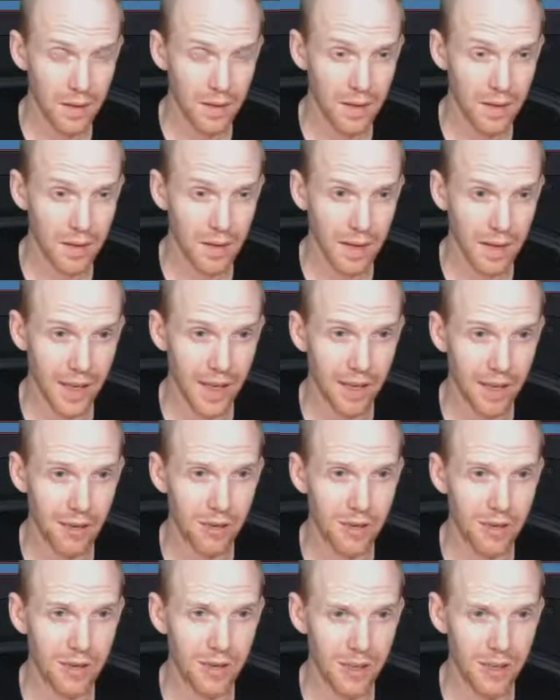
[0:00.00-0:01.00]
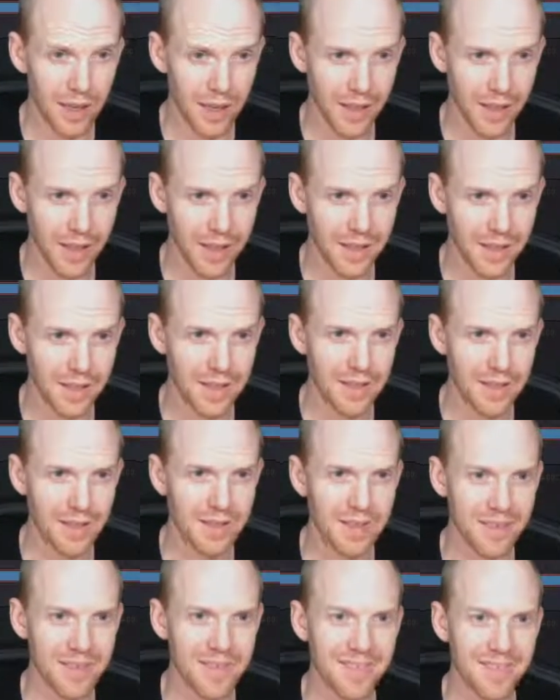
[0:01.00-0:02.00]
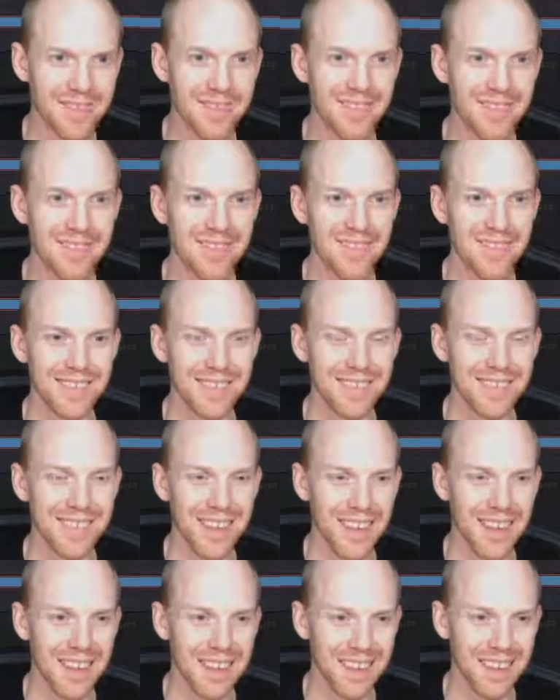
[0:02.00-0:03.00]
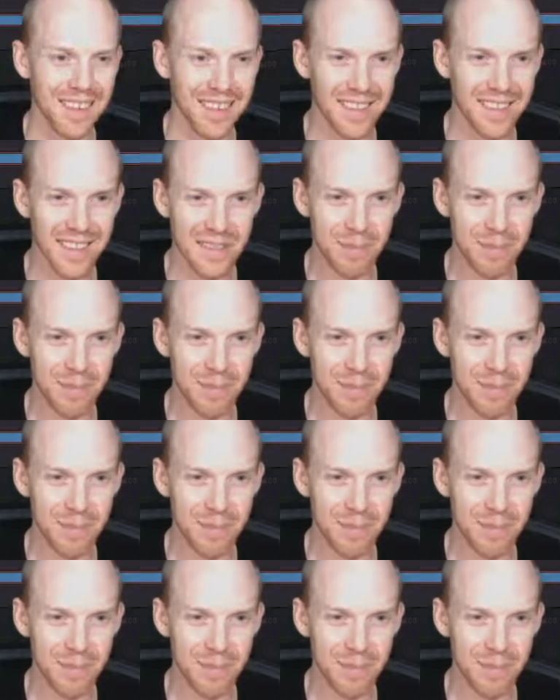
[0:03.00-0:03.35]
now look at this. This